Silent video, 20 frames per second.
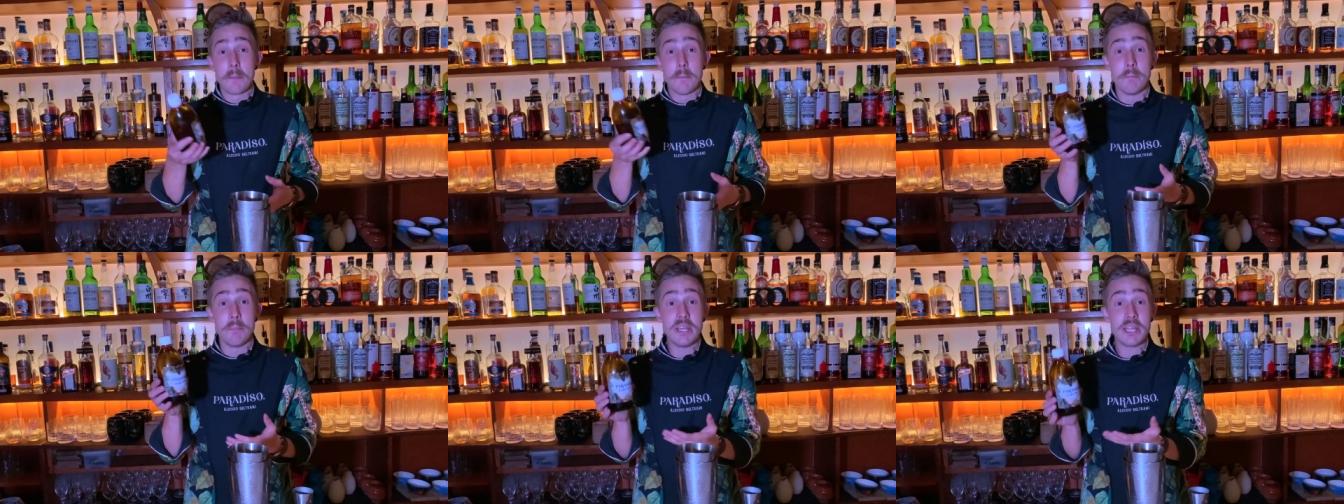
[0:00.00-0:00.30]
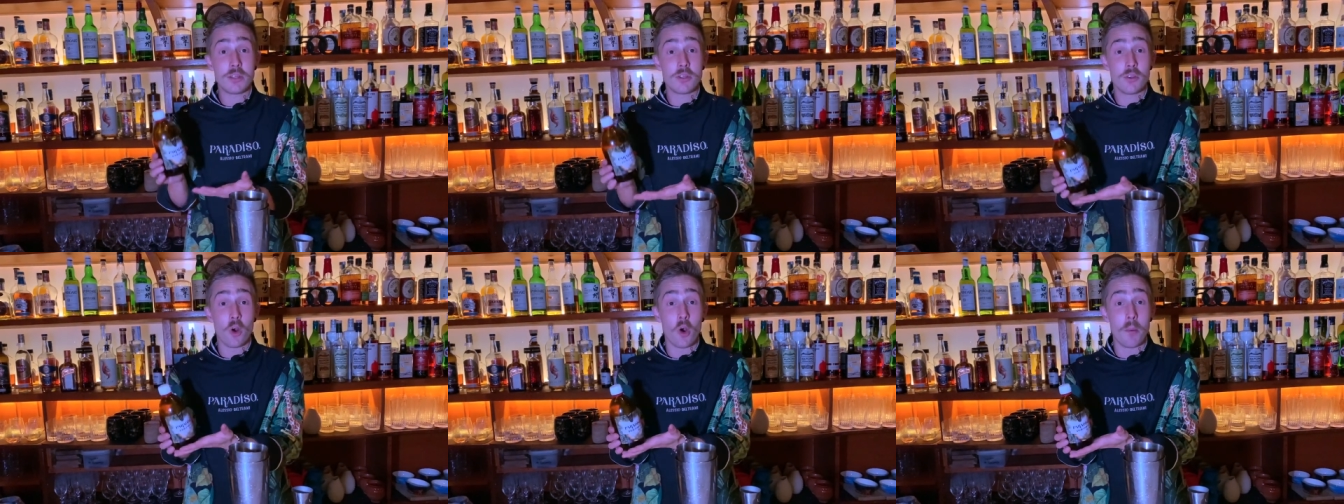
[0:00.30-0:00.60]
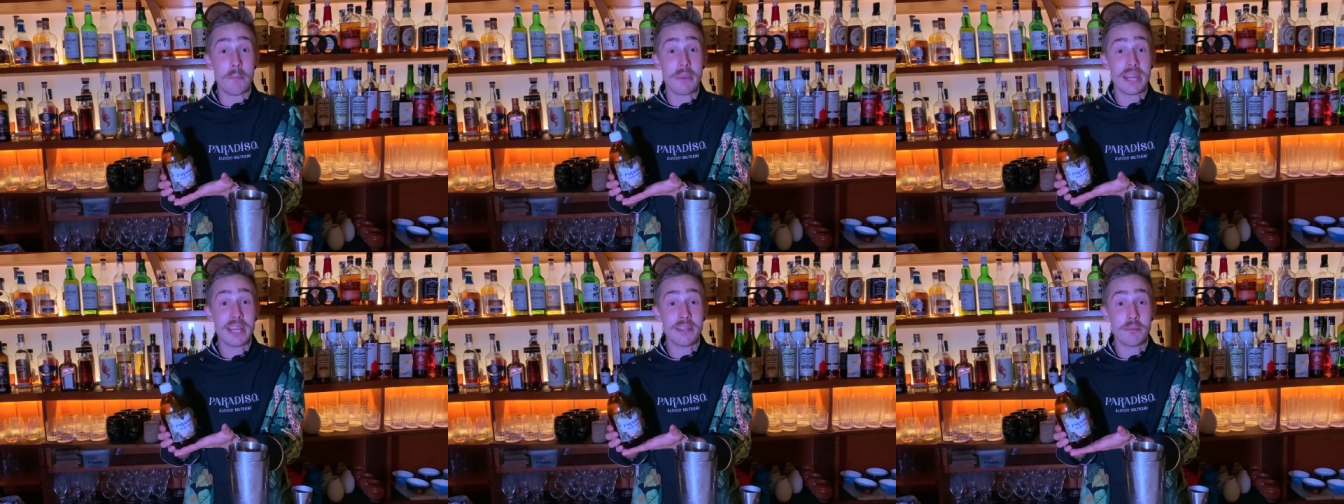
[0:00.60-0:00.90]
bit
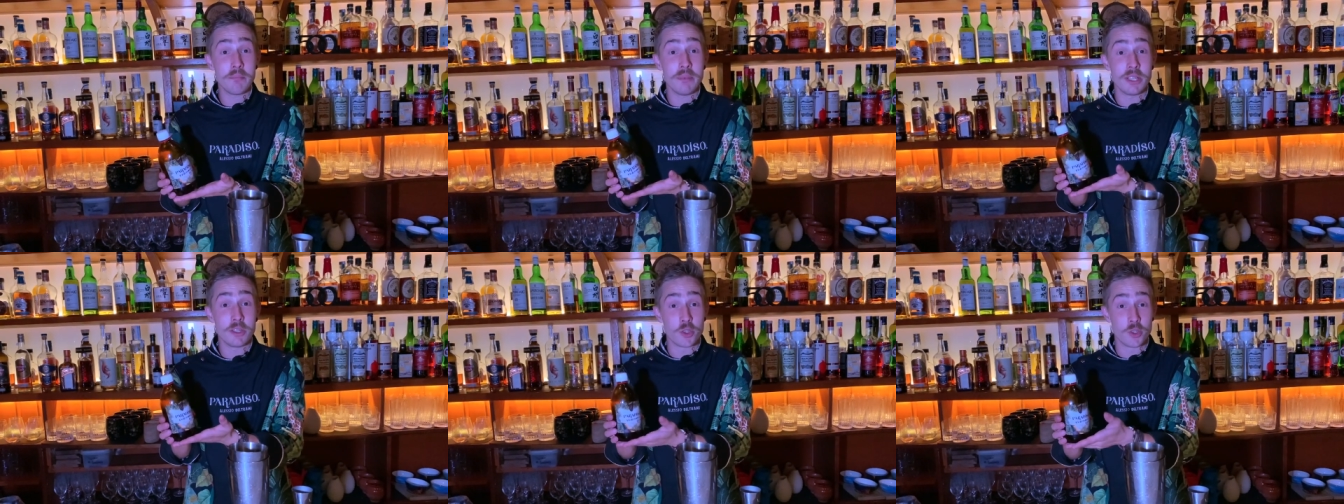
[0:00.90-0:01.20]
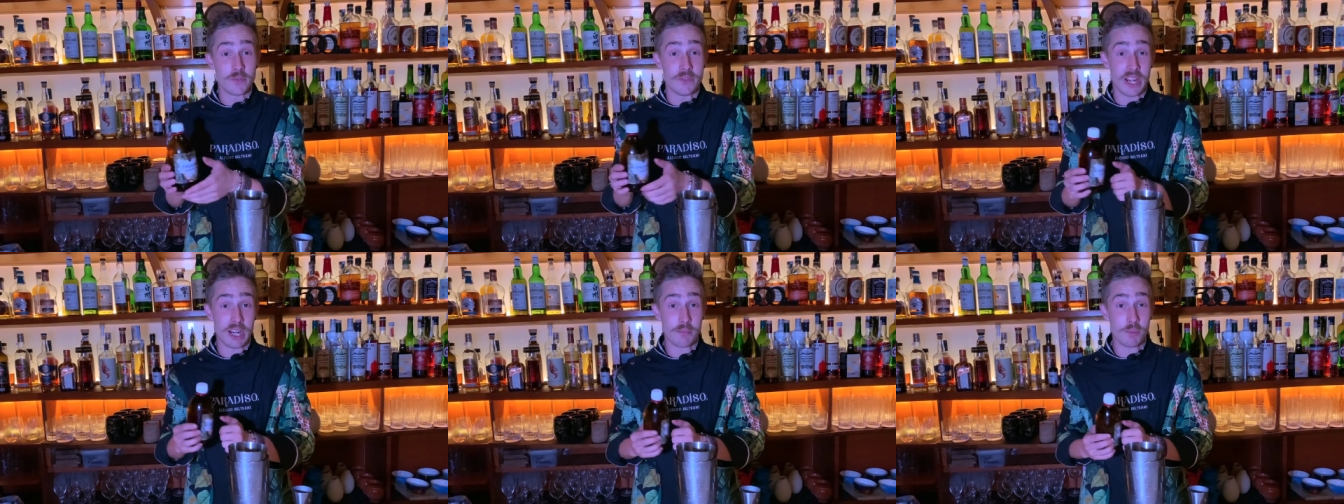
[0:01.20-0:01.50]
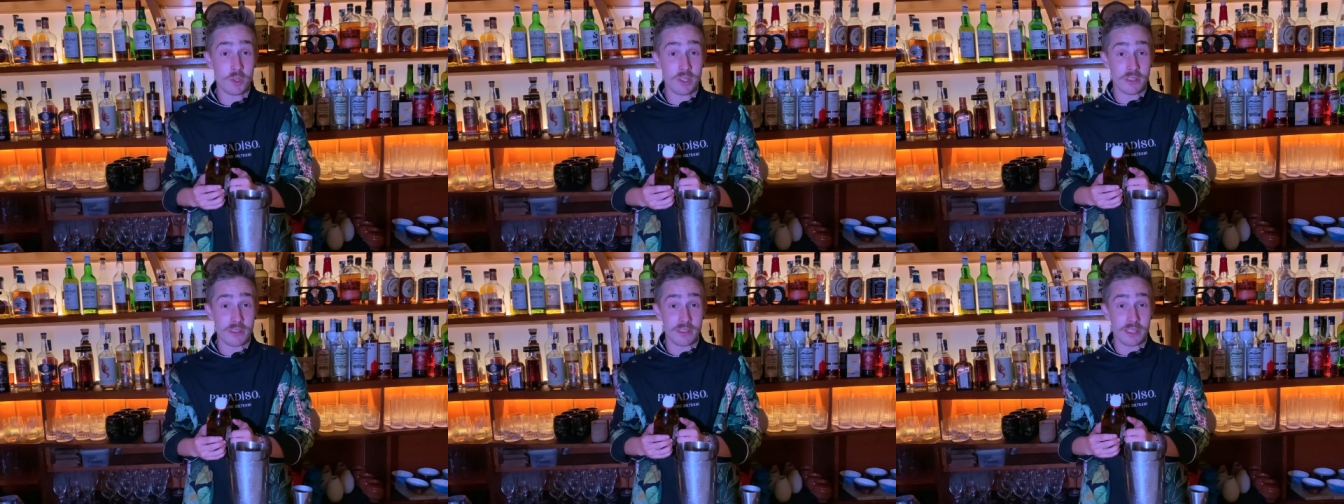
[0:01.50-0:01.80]
homemade beetroot
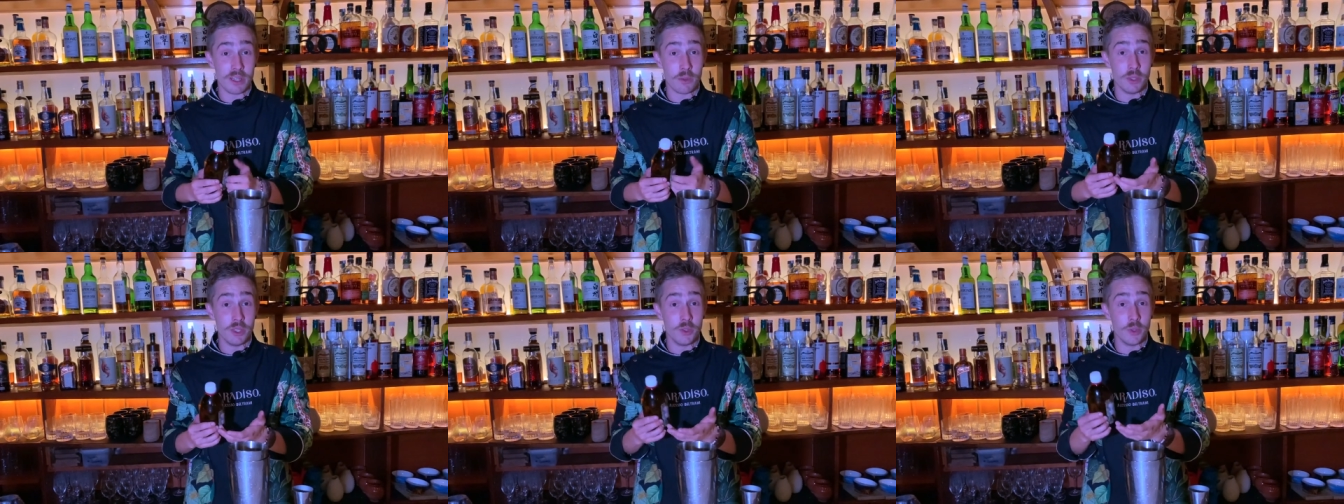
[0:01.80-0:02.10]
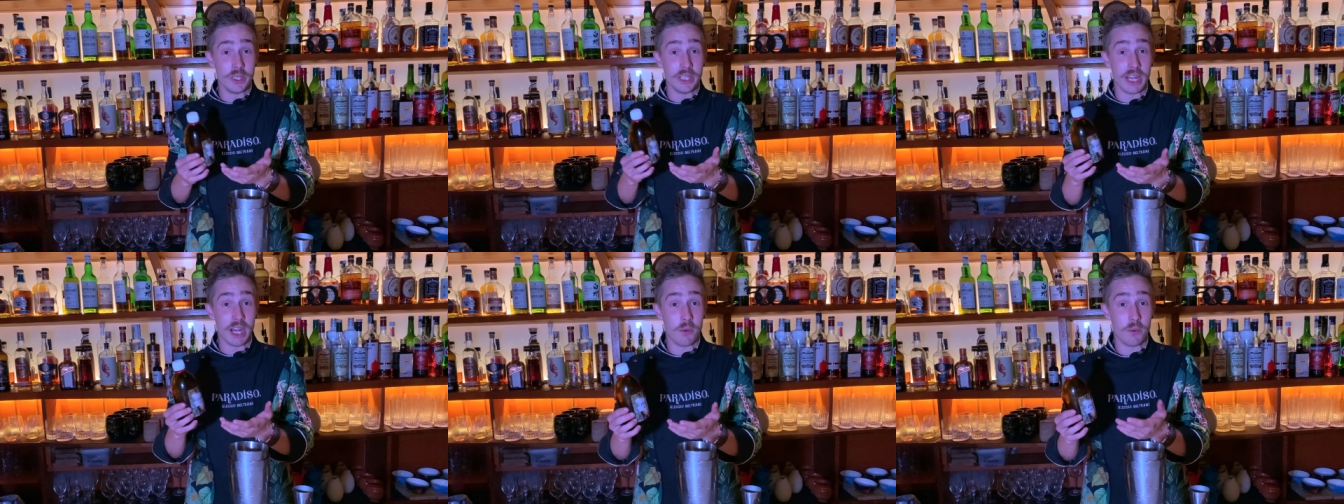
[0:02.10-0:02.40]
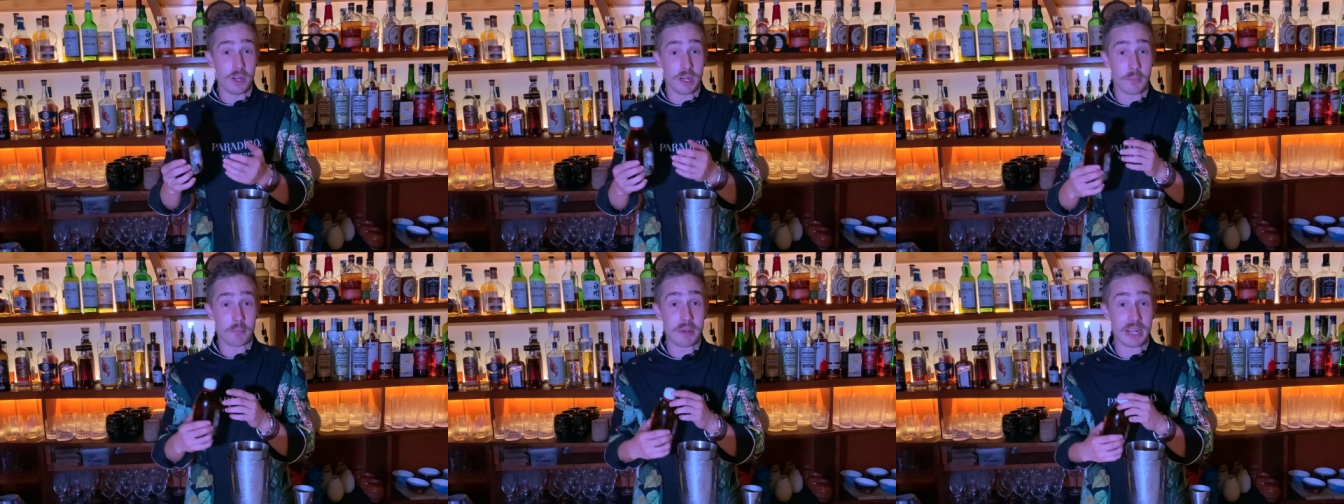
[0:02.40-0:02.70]
vermouth that we do in
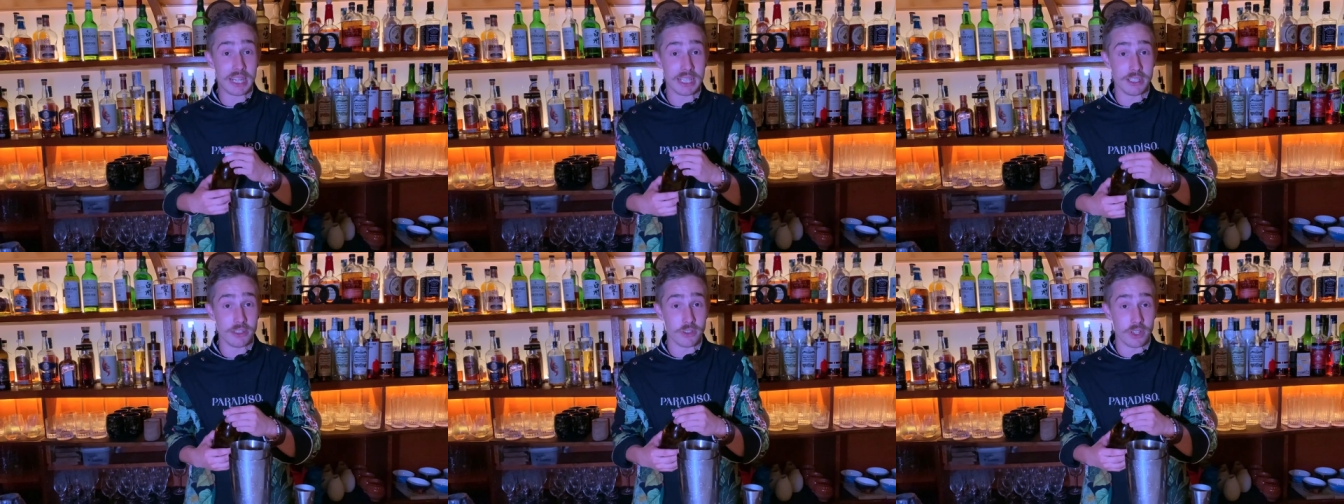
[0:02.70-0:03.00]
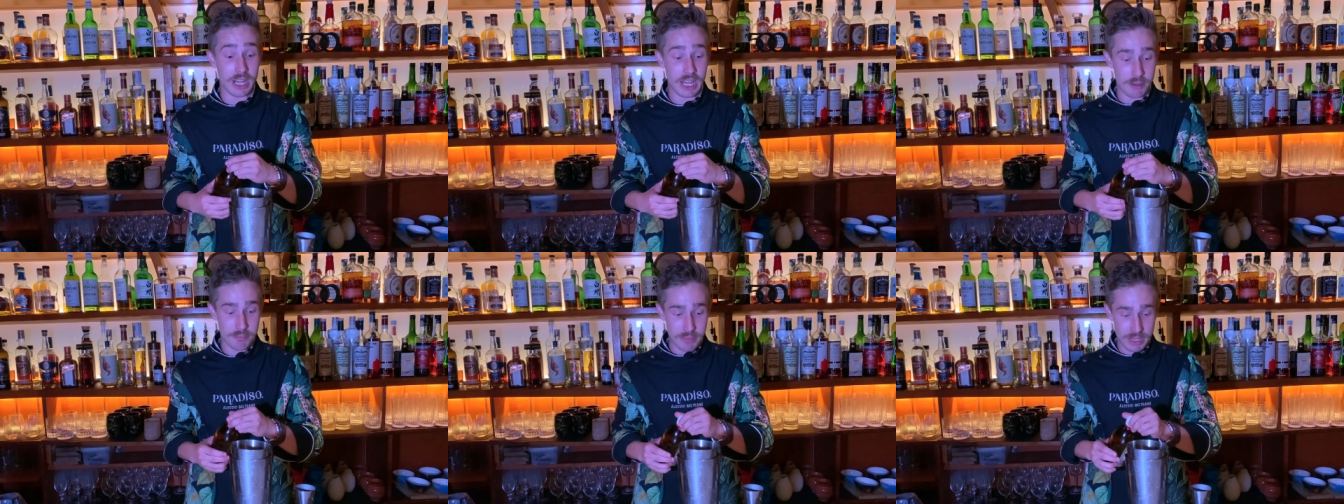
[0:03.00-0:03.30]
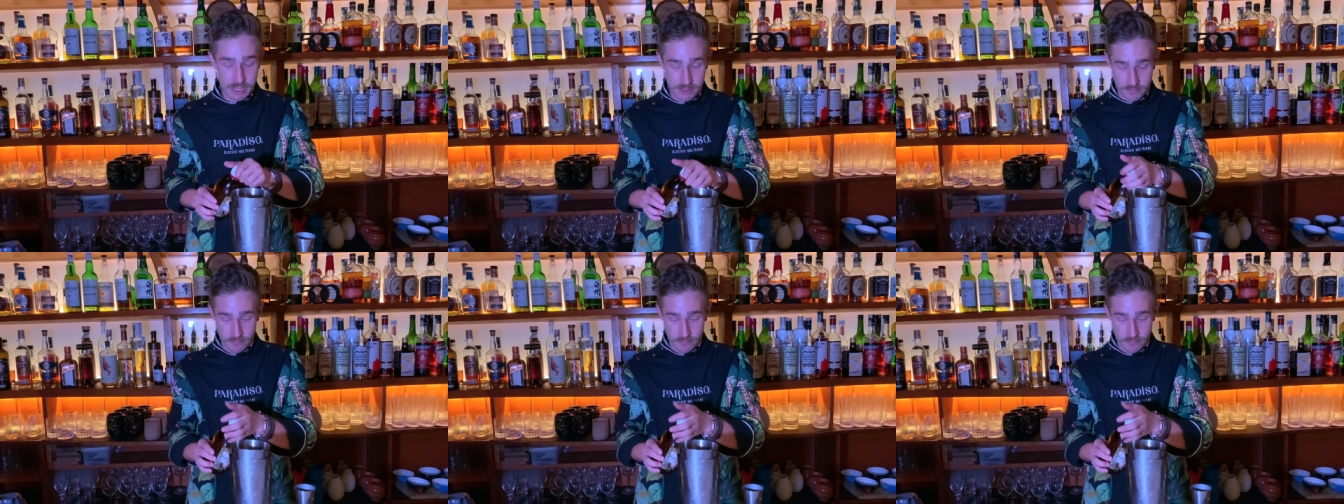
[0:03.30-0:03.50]
our Paradiso lab,